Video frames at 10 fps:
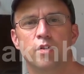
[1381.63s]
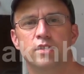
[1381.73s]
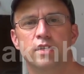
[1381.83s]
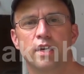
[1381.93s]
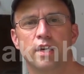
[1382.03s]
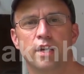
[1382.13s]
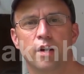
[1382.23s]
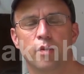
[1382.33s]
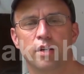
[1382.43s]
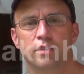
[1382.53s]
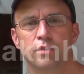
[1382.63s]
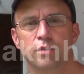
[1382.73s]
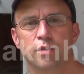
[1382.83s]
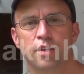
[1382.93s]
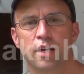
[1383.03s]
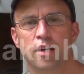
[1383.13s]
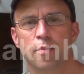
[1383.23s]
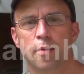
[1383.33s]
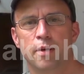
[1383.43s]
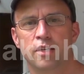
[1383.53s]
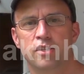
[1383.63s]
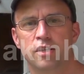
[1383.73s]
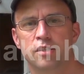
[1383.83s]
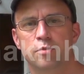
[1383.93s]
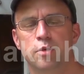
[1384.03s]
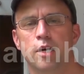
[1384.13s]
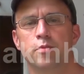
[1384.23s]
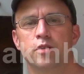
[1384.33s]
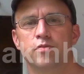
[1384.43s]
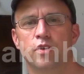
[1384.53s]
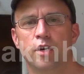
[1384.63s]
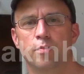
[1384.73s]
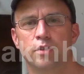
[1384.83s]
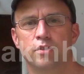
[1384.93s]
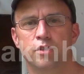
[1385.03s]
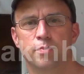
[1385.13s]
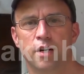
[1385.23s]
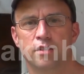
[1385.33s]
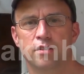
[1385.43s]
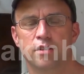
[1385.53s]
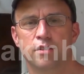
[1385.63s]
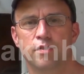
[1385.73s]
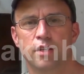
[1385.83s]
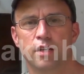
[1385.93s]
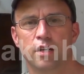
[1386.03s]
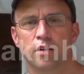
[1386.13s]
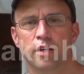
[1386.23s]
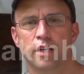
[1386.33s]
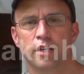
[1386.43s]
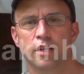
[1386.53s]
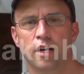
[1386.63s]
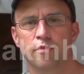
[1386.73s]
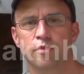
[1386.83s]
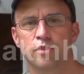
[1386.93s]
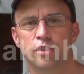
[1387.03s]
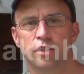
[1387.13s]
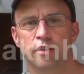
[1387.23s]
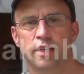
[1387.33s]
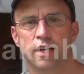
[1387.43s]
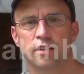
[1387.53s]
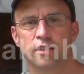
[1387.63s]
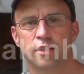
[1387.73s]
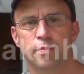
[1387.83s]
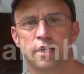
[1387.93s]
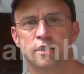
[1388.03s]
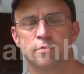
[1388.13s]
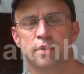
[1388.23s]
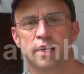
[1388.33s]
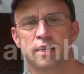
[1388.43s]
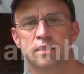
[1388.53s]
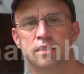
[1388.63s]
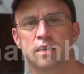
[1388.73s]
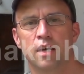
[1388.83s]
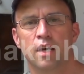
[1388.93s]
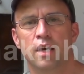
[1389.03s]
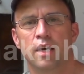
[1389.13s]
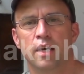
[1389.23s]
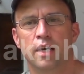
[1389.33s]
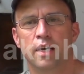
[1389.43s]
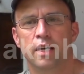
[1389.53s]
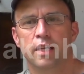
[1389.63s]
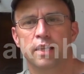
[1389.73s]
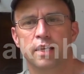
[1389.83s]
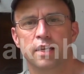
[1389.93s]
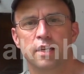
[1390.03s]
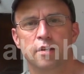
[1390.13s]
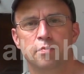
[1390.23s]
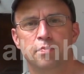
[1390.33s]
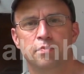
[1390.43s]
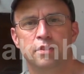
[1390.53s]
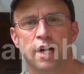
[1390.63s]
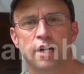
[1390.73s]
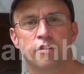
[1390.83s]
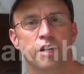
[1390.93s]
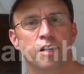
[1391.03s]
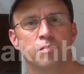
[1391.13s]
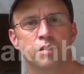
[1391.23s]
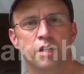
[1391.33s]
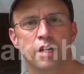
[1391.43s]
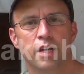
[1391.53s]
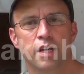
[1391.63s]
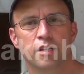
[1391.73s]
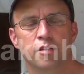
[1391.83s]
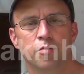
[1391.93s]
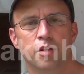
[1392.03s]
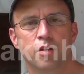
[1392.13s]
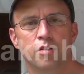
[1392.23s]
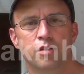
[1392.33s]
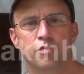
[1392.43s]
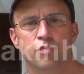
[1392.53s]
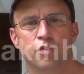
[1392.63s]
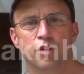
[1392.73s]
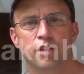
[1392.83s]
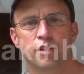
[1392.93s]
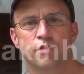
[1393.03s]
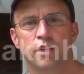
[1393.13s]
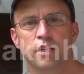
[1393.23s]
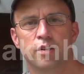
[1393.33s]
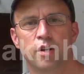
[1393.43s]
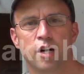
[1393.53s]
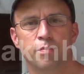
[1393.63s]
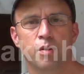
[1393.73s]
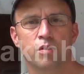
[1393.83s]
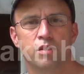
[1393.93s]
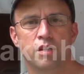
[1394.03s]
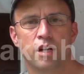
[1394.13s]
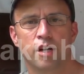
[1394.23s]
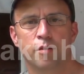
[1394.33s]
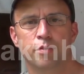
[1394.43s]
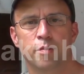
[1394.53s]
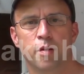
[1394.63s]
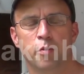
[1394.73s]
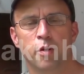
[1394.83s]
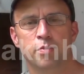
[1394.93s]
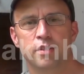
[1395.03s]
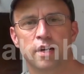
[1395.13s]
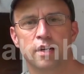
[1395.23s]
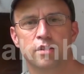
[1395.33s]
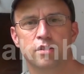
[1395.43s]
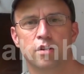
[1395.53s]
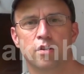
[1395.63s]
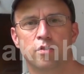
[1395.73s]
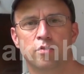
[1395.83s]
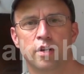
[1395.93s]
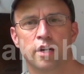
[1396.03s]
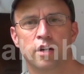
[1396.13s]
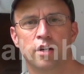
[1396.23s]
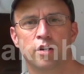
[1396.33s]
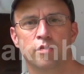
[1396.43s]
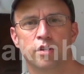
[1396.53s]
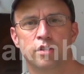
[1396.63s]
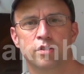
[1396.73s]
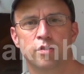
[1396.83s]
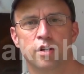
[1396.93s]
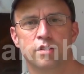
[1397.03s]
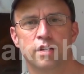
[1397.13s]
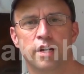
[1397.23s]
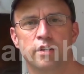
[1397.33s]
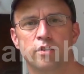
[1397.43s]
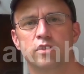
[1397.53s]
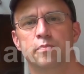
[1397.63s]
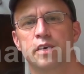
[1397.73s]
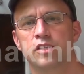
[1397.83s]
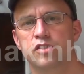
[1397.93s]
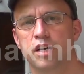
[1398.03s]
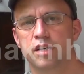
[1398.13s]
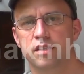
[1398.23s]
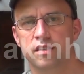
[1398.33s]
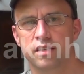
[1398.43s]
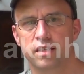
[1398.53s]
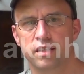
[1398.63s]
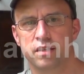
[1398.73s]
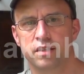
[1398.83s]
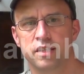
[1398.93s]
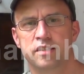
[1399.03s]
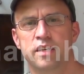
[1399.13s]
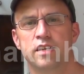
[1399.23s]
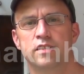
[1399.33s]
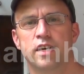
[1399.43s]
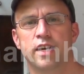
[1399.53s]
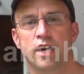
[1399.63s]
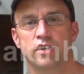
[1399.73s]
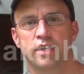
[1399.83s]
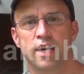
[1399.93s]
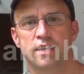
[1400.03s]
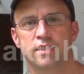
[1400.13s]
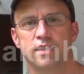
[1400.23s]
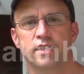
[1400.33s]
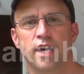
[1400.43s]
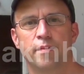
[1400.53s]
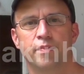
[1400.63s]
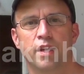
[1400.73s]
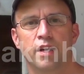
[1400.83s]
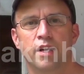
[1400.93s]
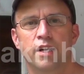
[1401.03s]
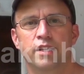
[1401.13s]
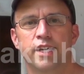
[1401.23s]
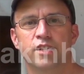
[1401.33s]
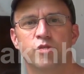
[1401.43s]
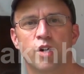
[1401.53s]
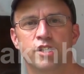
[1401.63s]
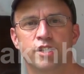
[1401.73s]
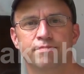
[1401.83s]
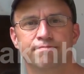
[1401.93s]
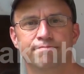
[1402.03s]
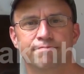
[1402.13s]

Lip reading: Once again, I want to thank all my Patreon subscribers for helping to sponsor this video and our future greenhouse expansion plans. The diagrams and some of the notes for this video are posted on our premium website, so head on over to our site or to Patreon to see details on how you can access that. Thanks for watching.